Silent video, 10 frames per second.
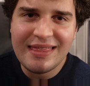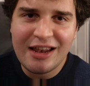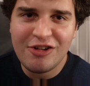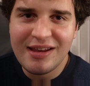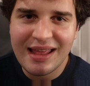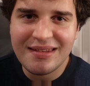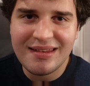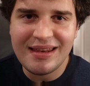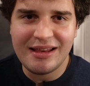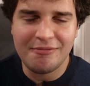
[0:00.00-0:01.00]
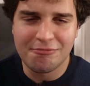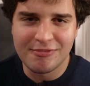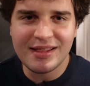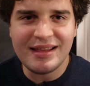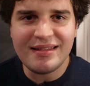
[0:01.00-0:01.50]
that she gets in. It
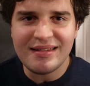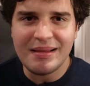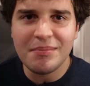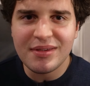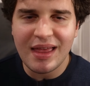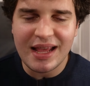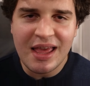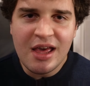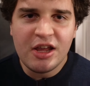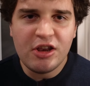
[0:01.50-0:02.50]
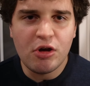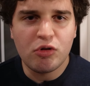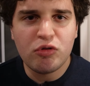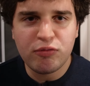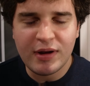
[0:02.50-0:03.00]
really seems like, you know,
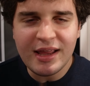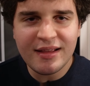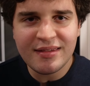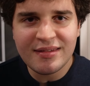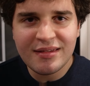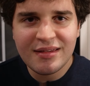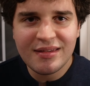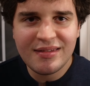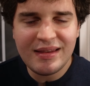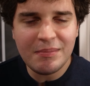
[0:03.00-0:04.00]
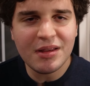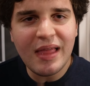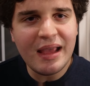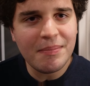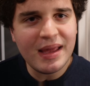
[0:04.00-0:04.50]
critics seem to
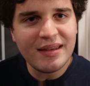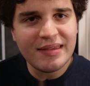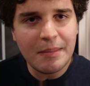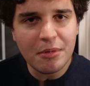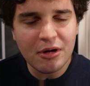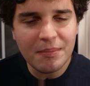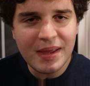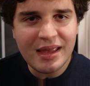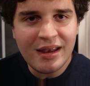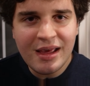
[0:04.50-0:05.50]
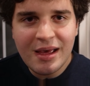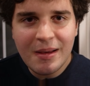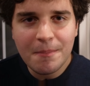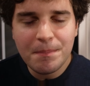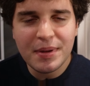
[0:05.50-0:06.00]
like May December a bit
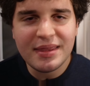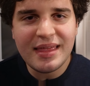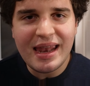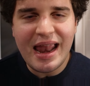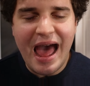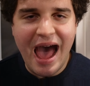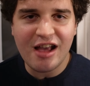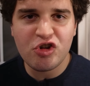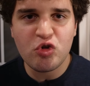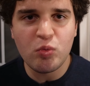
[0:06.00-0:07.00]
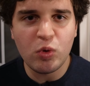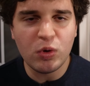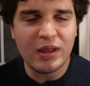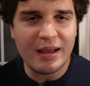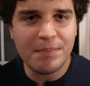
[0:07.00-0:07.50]
but then
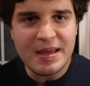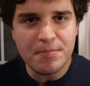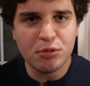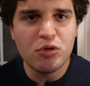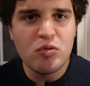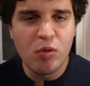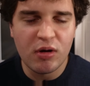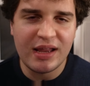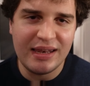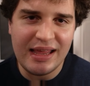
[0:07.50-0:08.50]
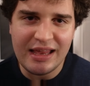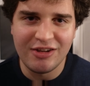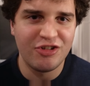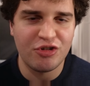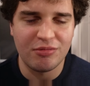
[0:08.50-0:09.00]
actual like people who work in the
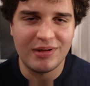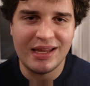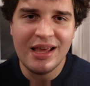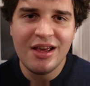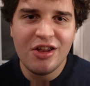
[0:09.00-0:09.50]
industry